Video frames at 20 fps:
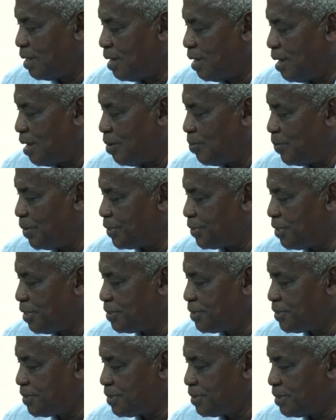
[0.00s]
uh, with
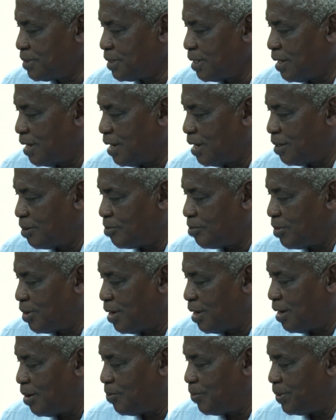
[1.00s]
us and
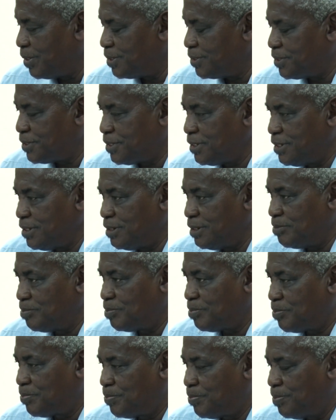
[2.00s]
uh, we've seen
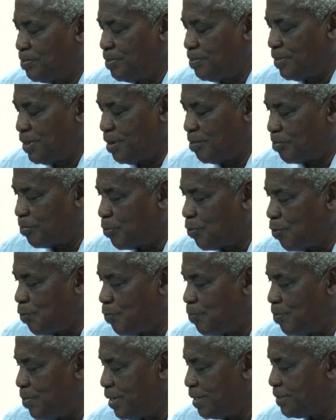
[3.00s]

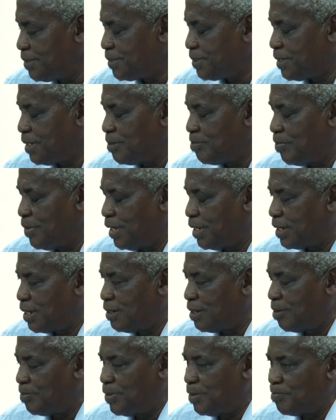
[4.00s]
improvements in
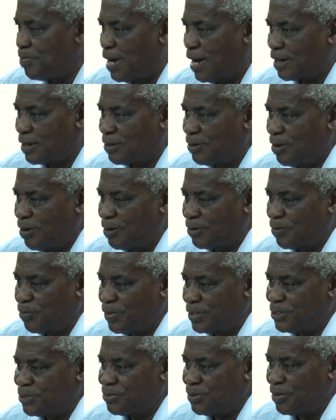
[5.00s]
making up the backlog
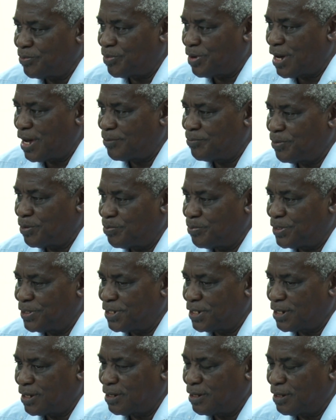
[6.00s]
which we have had for
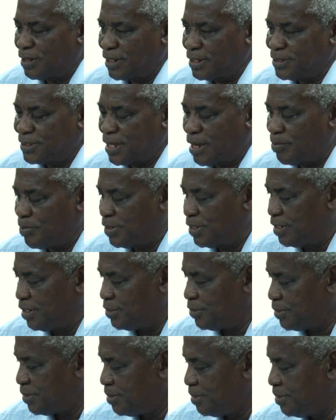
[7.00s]
particular
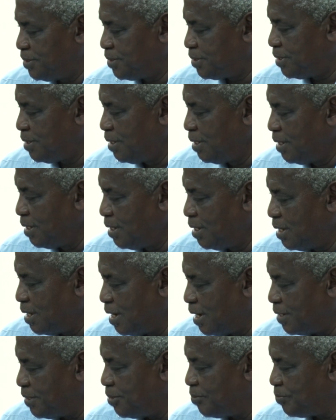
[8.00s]
examinations
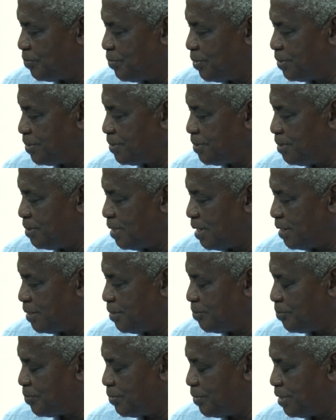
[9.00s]
at the, at
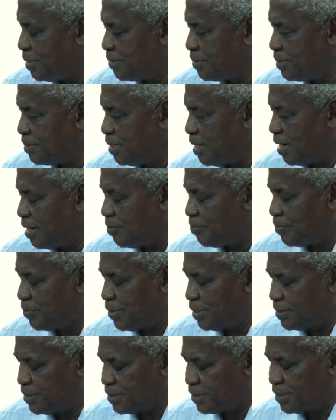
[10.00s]
the forensic, Guyana
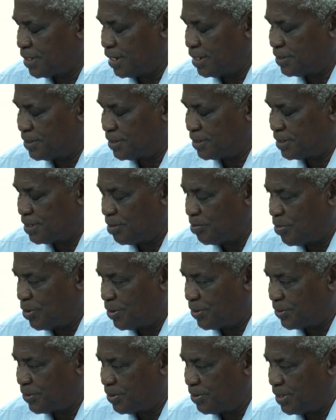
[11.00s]
Forensic Sciences
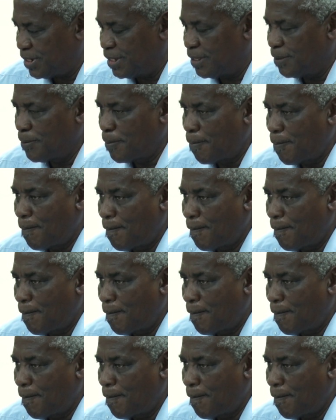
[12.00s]
Laboratory.